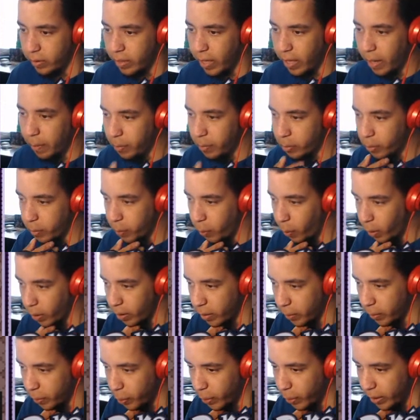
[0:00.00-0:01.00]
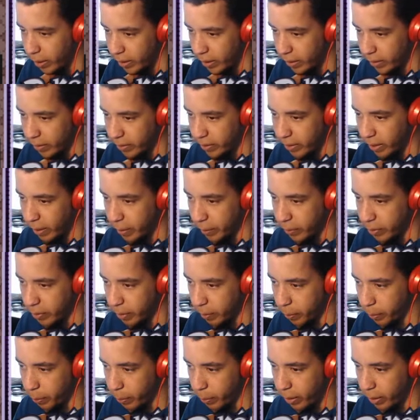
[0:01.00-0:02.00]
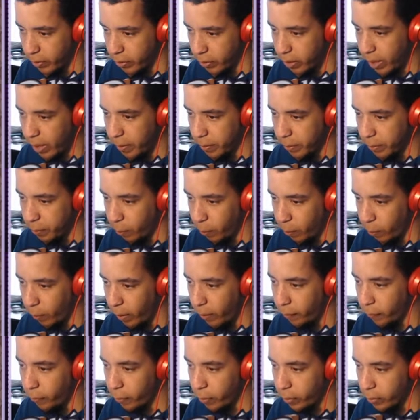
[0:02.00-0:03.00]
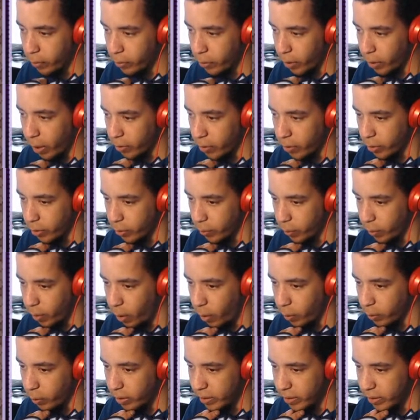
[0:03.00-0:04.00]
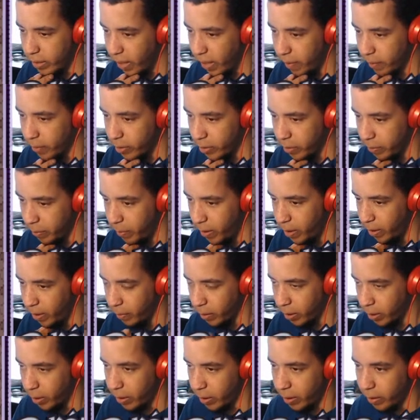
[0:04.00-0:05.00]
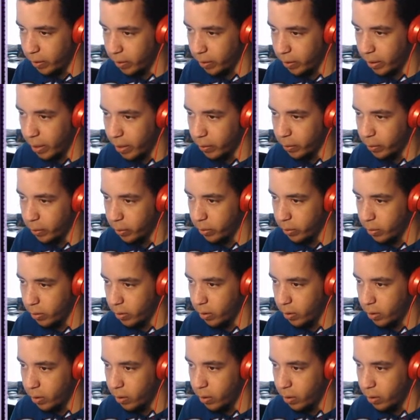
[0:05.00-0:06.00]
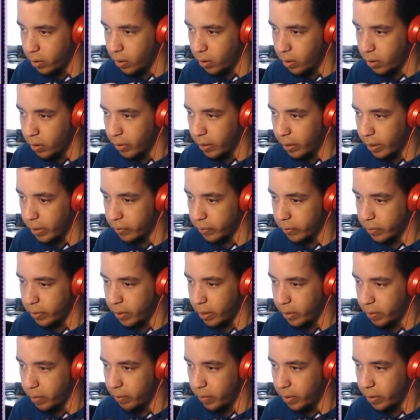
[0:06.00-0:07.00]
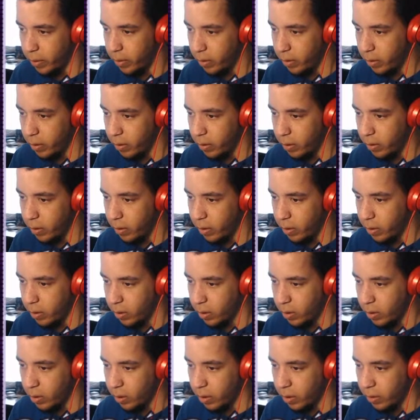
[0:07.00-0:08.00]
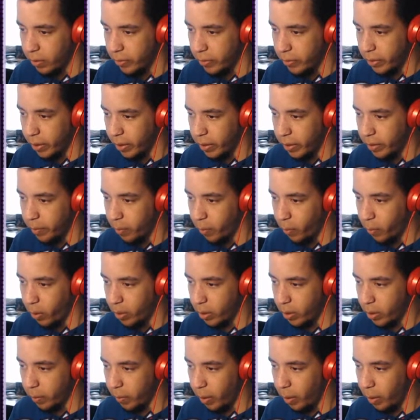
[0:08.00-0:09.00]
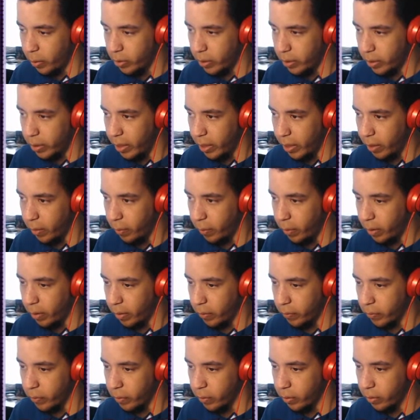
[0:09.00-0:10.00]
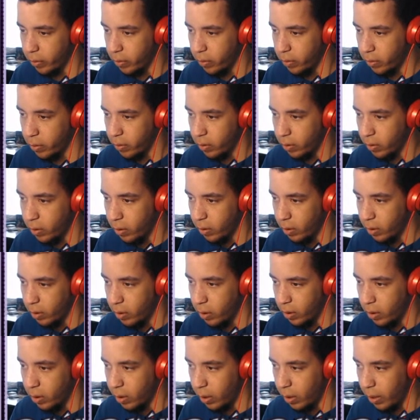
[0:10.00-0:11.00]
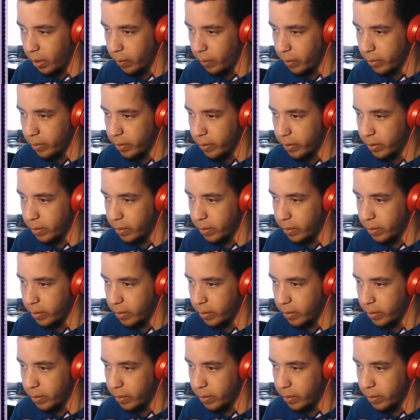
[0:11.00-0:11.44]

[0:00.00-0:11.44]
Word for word: Damage report complete. It seems the it seems peripheral structures were only damaged minimally. Thanks for telling. Suddenly more commotion here. Wonderful. Okay, what's